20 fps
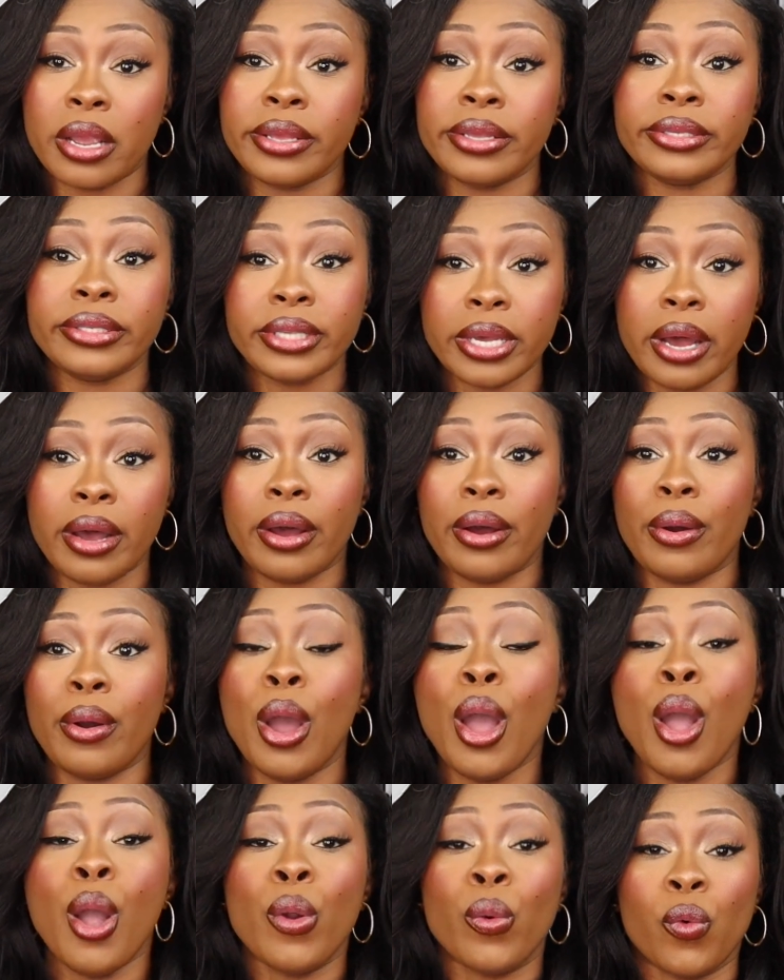So
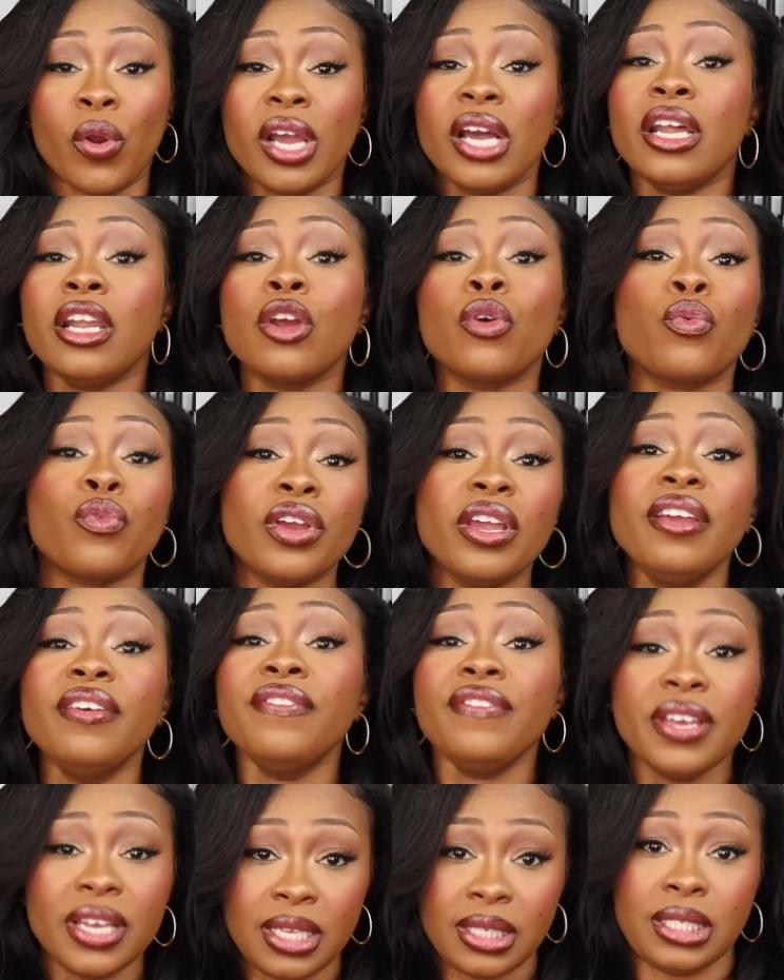we're gonna
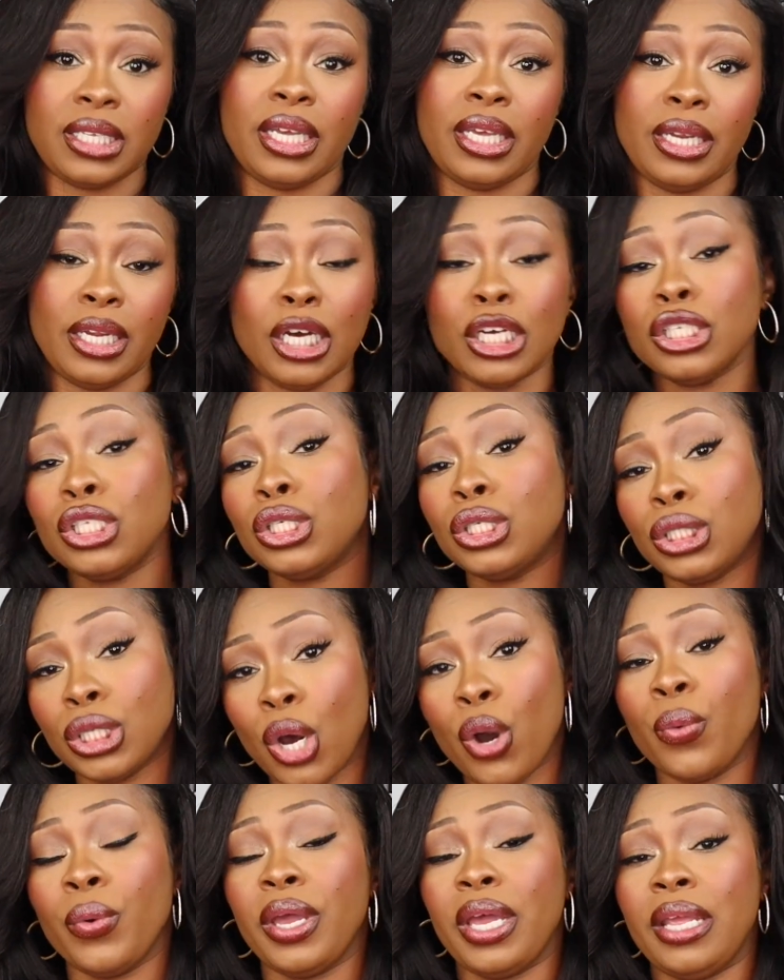revisit a
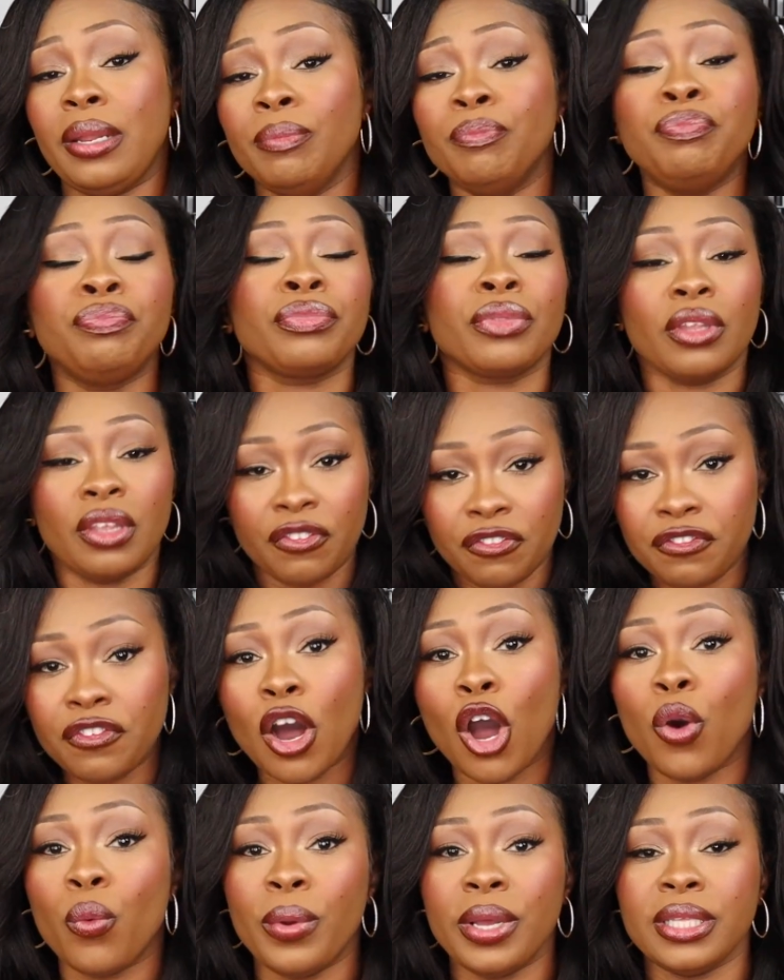sewing
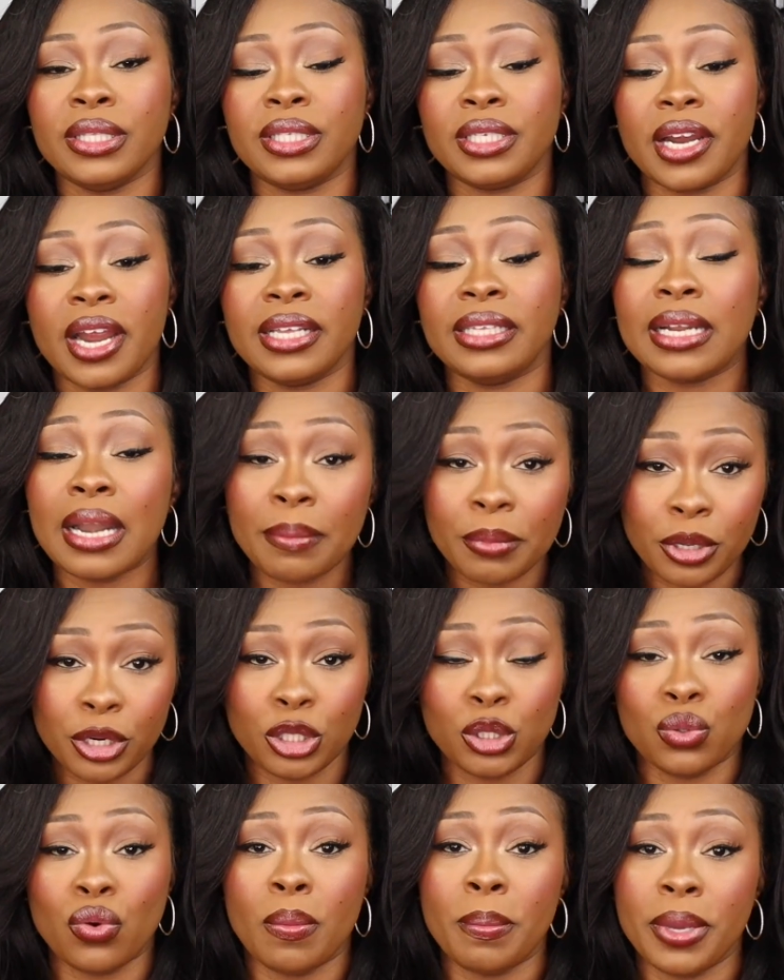fall winter, and then I'm
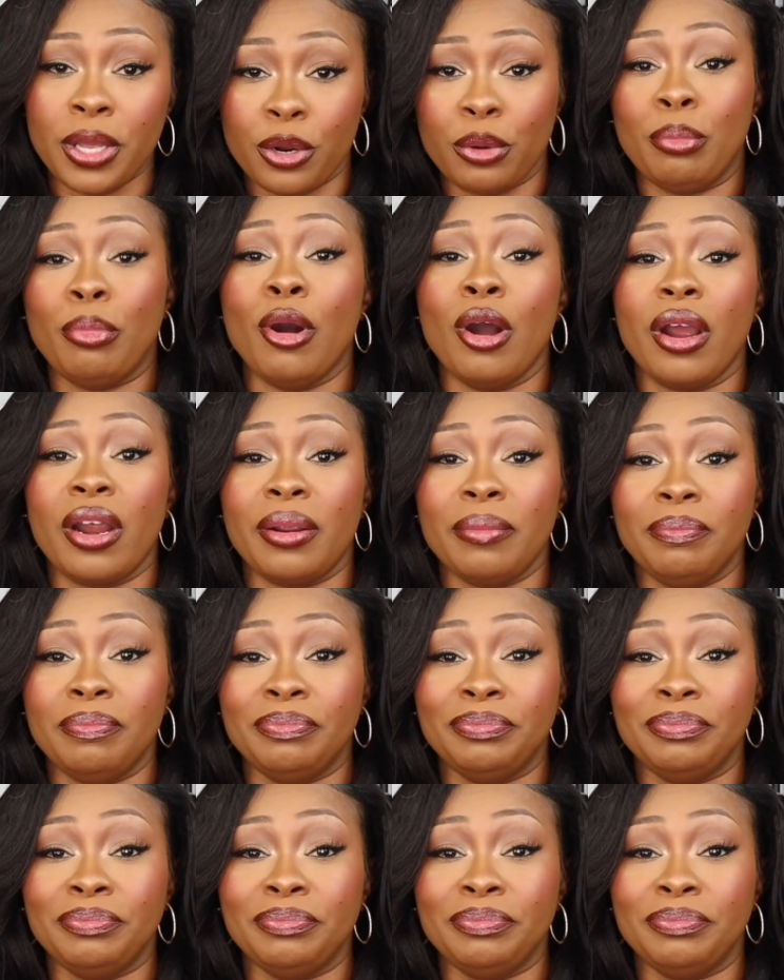gonna do a middle part.